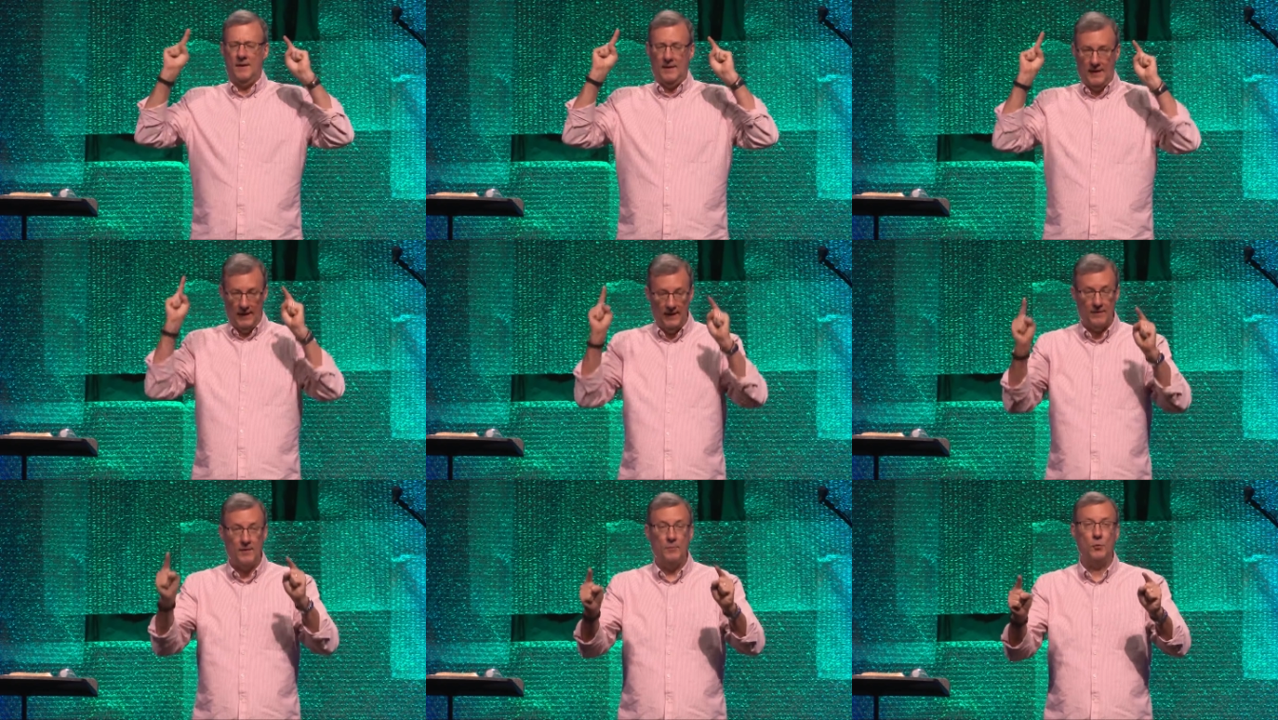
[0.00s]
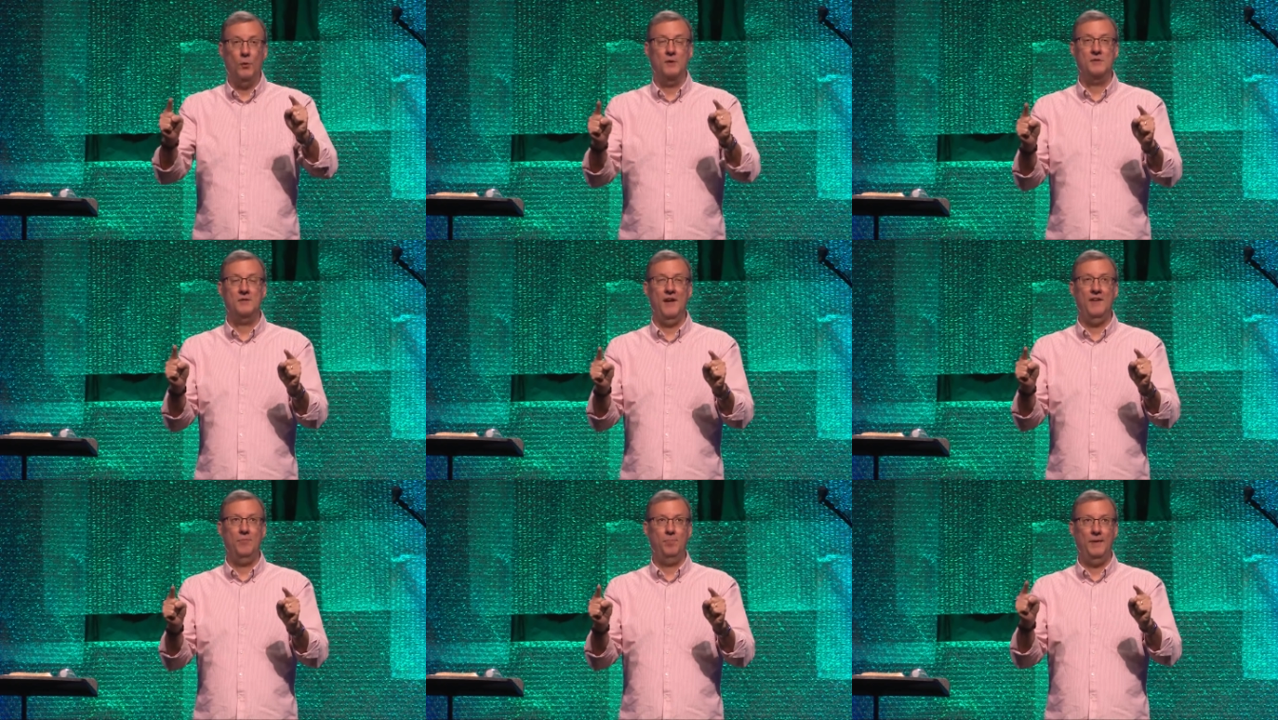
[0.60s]
Get them to a
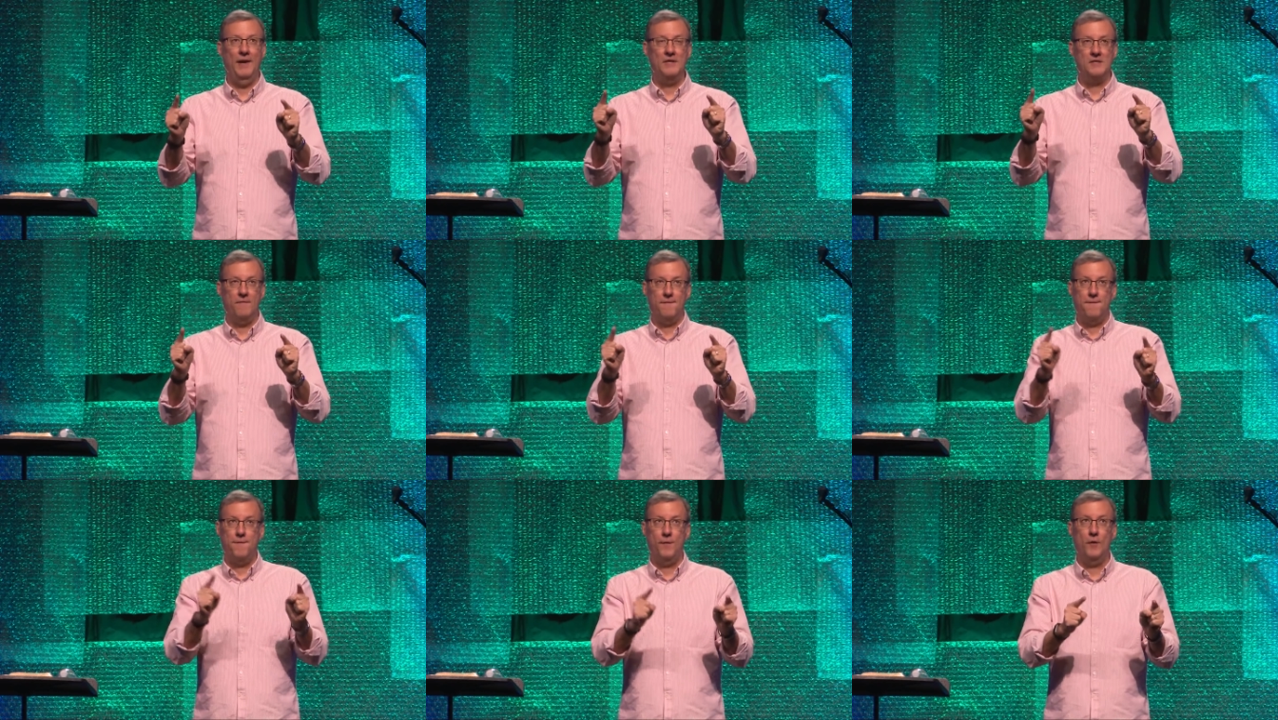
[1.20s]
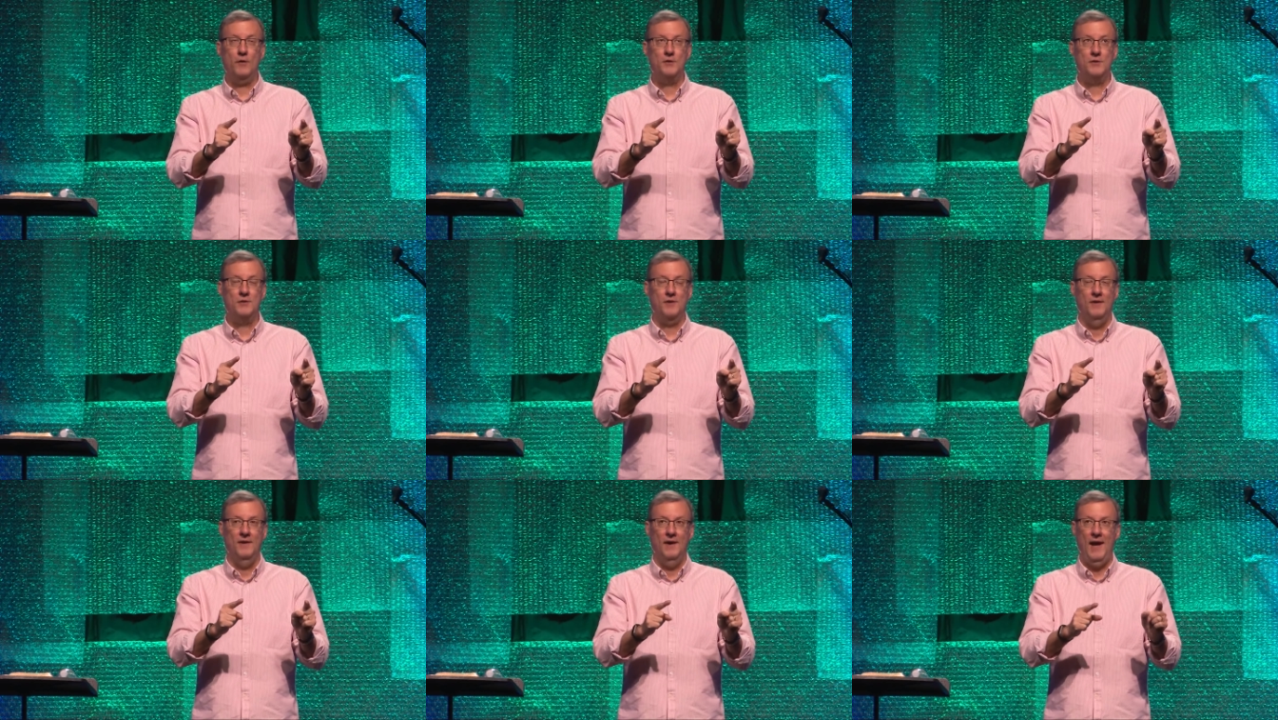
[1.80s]
safe place first,